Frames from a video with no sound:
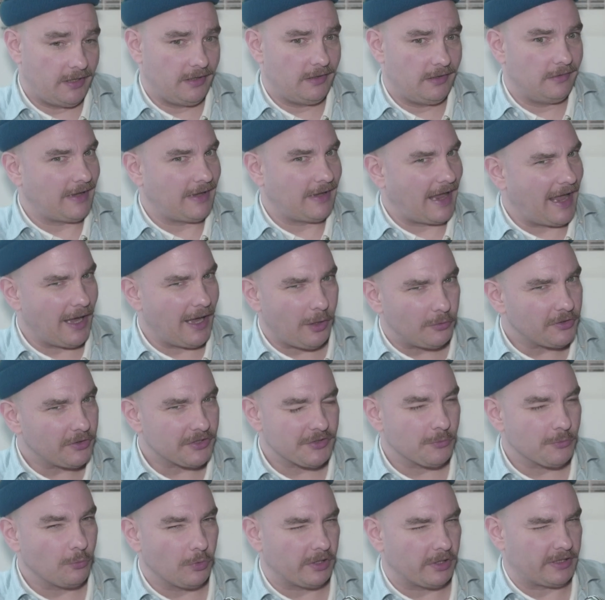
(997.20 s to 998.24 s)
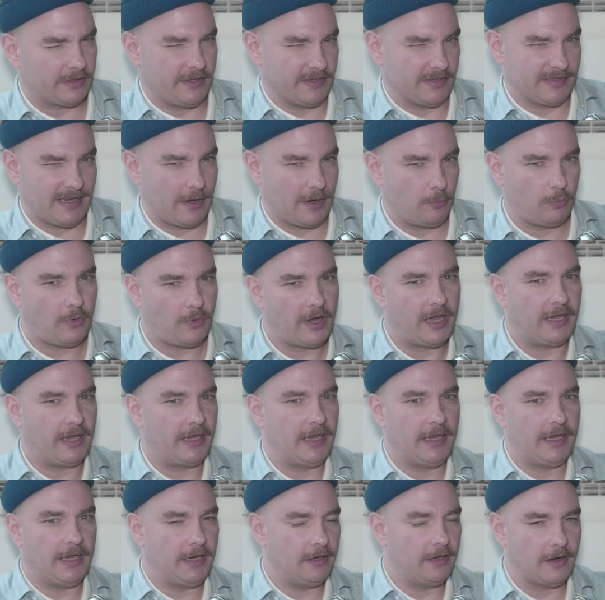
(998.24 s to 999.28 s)
hell doesn't work the same way
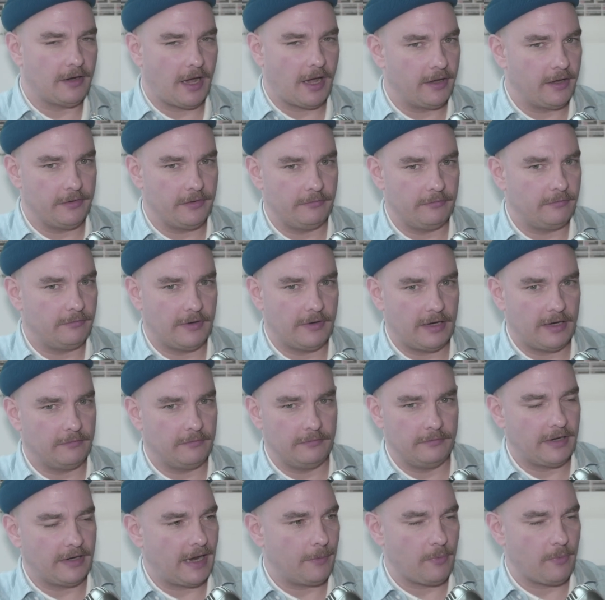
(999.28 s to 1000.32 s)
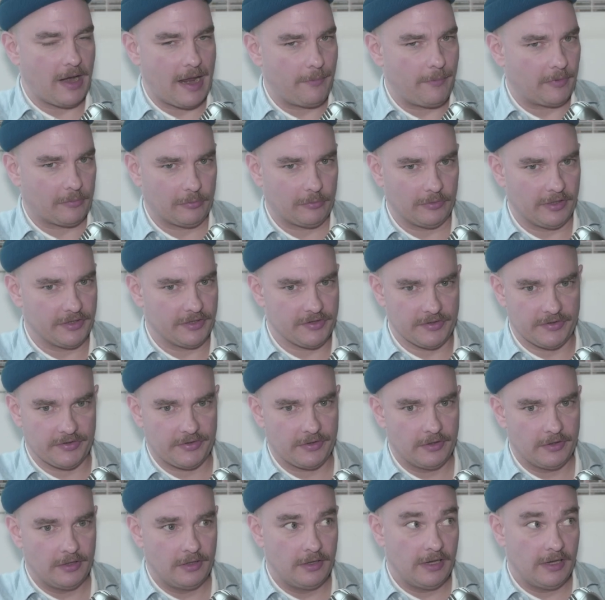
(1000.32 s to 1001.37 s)
in non Abrahamic religions.
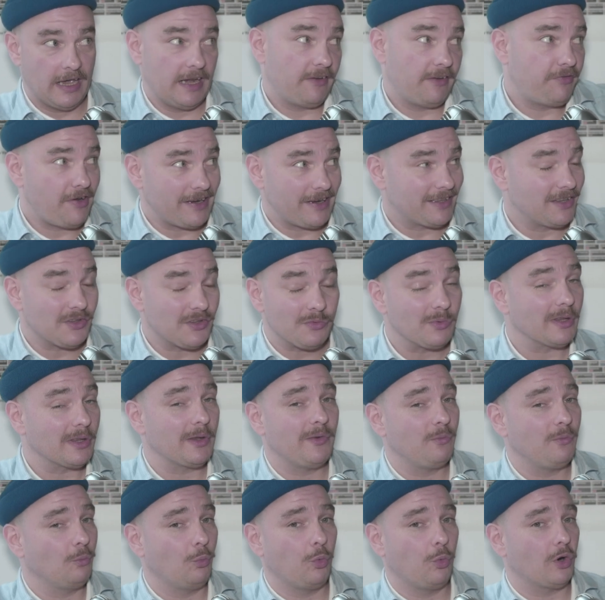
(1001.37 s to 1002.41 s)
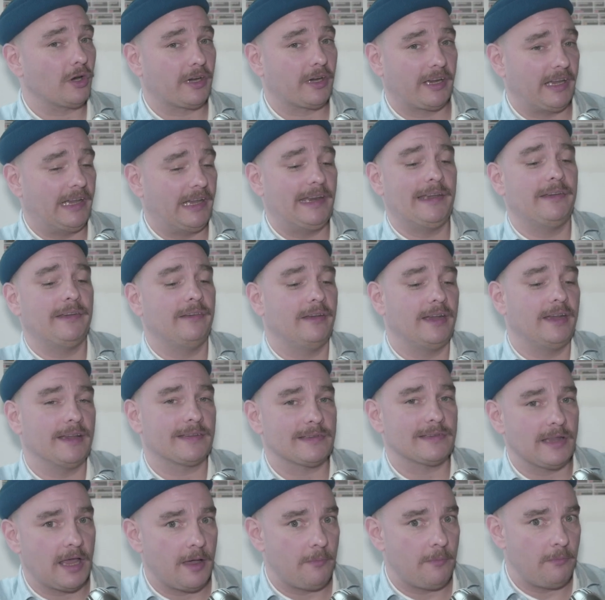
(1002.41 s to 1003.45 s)
And in fact, it doesn't really work in
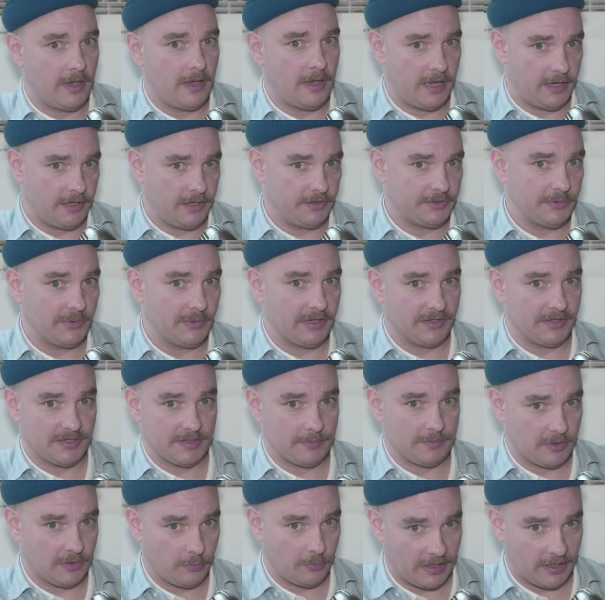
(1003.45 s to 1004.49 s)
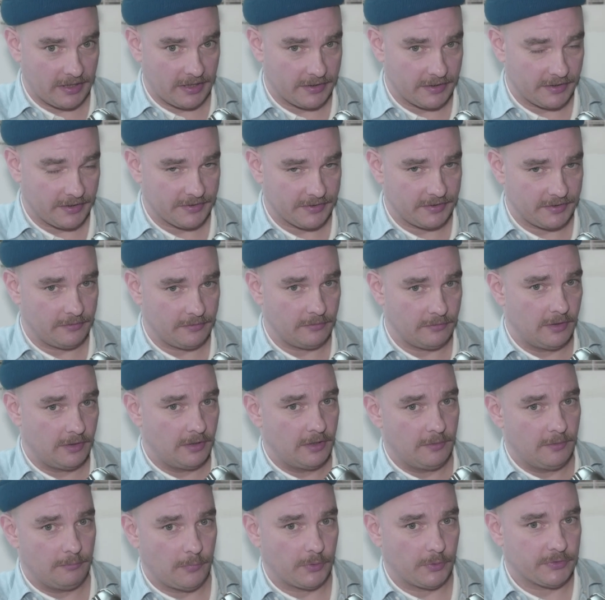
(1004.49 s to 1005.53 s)
Islam and in Judaism the way that it does in
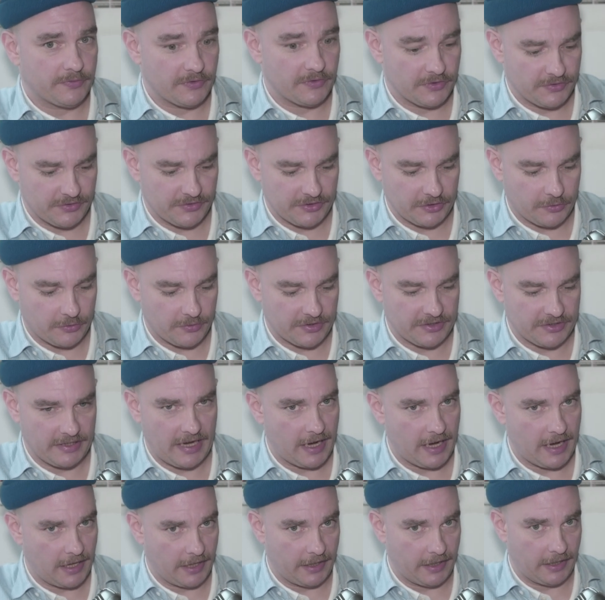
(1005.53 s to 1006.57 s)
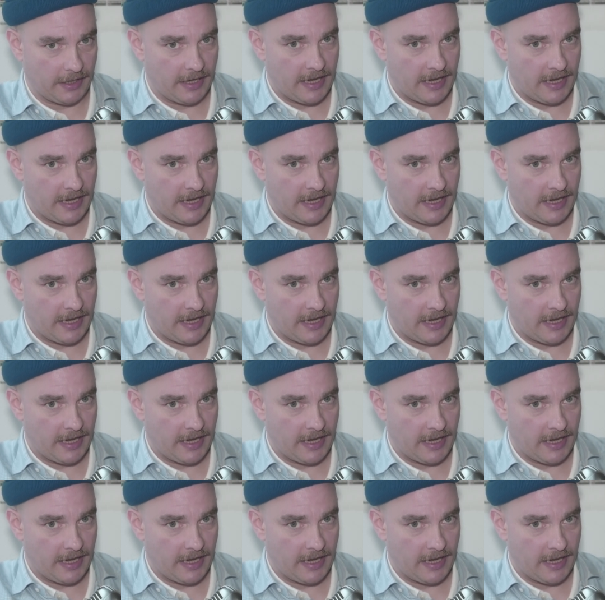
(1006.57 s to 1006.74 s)
most versions of Christianity